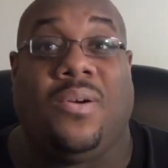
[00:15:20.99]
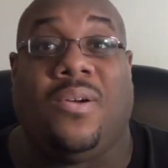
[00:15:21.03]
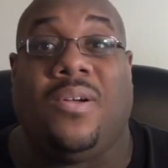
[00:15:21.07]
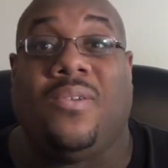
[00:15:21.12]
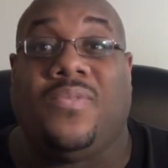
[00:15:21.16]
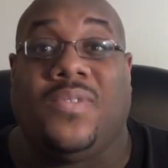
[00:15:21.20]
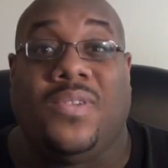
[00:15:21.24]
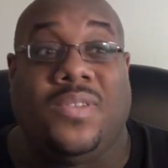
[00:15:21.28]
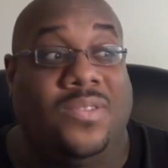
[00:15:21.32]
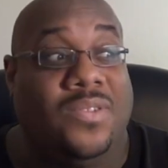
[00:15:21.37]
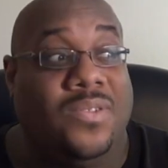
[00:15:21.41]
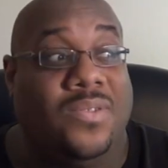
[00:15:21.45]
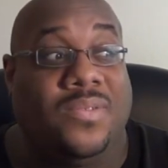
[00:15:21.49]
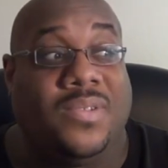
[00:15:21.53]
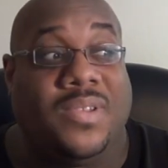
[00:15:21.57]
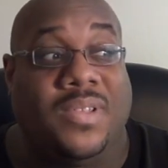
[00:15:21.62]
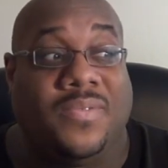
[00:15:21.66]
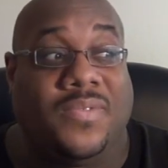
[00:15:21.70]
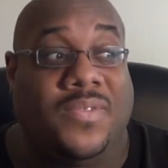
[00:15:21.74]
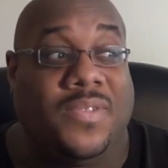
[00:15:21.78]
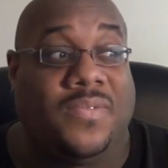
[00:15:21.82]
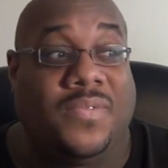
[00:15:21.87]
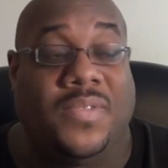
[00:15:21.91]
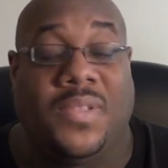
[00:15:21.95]
Or if you're doing,
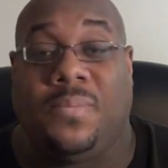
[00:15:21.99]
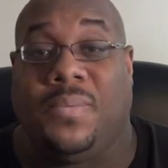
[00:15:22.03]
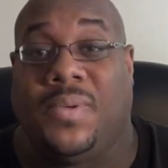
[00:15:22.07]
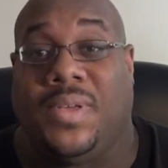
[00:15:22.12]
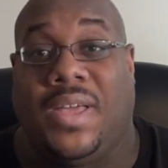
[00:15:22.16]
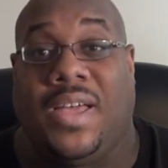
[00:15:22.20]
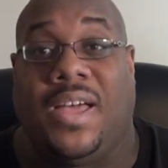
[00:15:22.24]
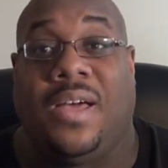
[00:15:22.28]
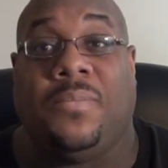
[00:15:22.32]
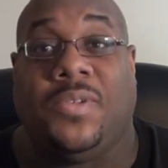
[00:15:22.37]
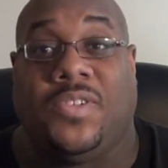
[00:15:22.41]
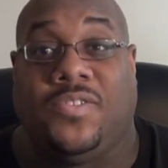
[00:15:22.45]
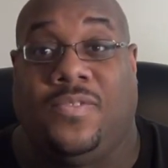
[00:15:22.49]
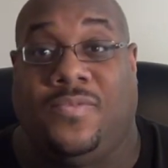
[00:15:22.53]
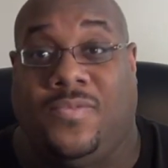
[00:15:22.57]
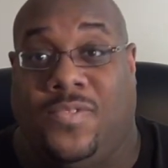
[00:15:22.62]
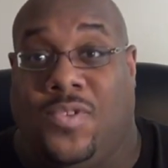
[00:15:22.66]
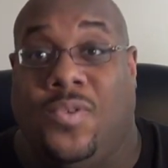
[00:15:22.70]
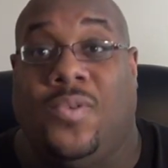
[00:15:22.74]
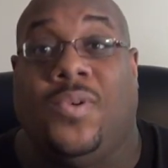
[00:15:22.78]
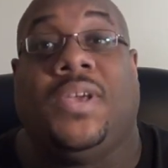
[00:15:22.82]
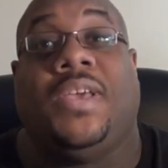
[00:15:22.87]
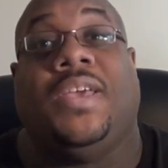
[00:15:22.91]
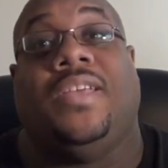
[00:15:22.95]
if you're flipping comics, you're
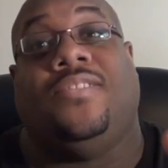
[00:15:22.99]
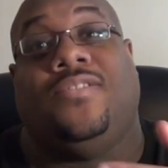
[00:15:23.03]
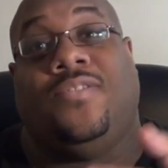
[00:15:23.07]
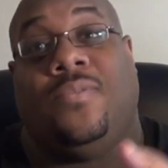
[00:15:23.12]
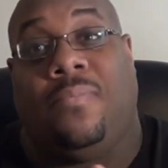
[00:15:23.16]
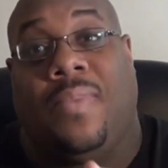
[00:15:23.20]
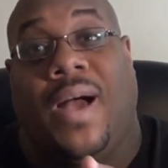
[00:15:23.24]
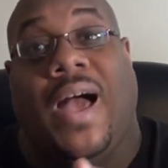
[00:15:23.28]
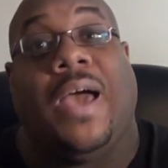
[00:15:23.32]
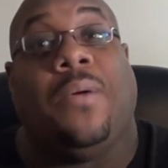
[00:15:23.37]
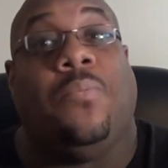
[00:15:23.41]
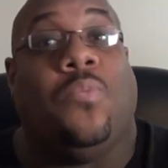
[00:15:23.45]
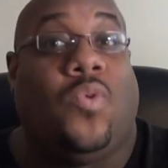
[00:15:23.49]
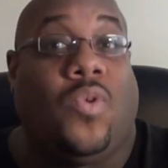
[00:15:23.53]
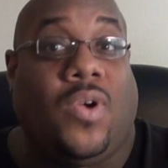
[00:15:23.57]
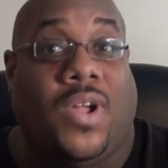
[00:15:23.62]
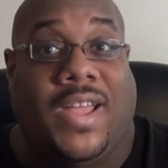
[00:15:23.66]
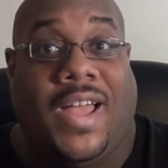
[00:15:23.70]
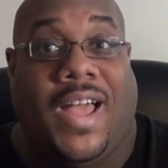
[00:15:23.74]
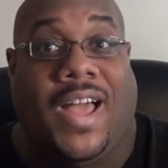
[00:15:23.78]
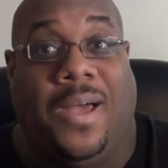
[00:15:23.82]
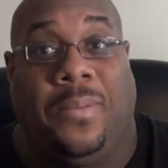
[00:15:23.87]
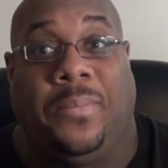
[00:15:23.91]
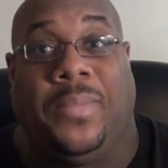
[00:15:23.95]
doing it to buy more
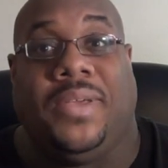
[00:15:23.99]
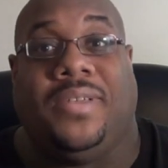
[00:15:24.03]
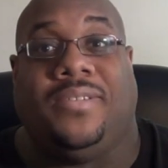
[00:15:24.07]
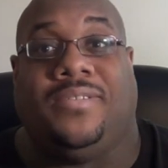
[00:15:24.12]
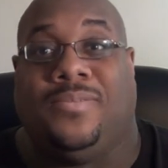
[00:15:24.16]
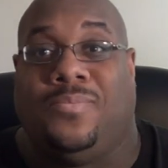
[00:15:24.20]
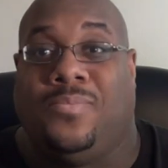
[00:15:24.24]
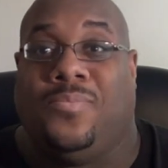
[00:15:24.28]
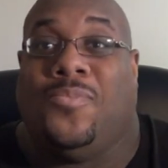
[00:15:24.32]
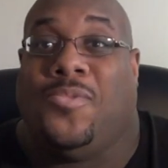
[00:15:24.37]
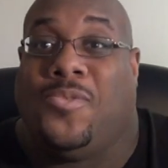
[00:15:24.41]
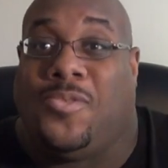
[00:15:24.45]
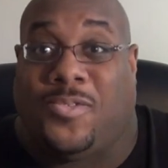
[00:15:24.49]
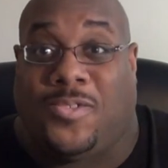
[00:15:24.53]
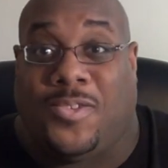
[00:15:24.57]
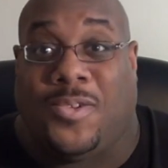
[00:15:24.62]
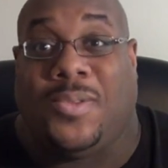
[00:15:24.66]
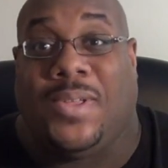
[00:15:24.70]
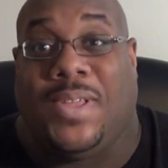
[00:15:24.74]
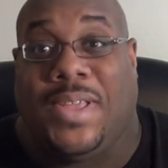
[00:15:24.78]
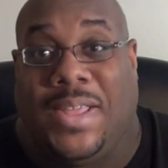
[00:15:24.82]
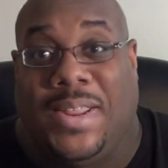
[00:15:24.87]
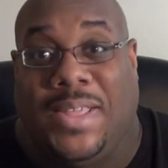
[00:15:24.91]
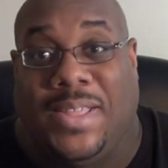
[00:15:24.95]
comics more
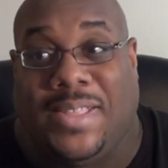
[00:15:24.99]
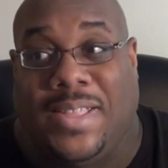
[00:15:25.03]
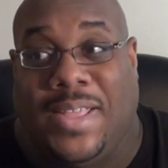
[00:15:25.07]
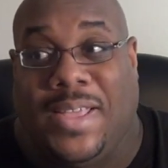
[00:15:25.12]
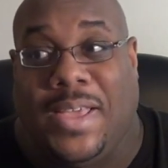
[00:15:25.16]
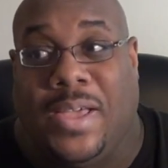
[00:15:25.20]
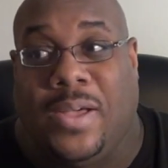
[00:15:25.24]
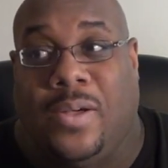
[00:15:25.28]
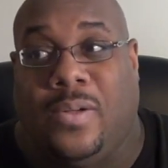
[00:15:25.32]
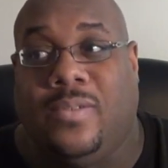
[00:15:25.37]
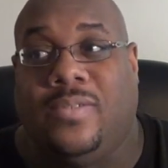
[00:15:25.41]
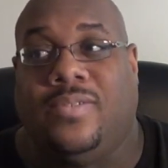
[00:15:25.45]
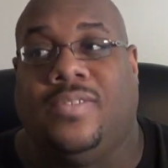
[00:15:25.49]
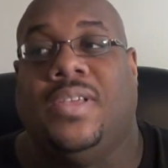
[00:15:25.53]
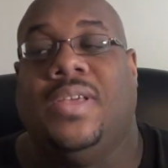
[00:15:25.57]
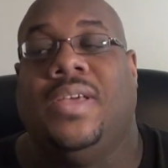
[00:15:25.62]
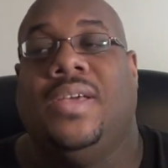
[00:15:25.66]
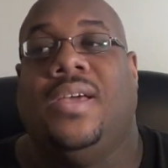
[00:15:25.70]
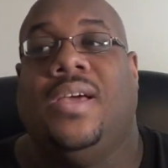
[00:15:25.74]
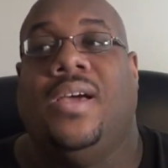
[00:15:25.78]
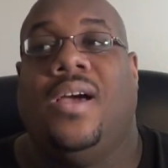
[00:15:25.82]
so than anything else.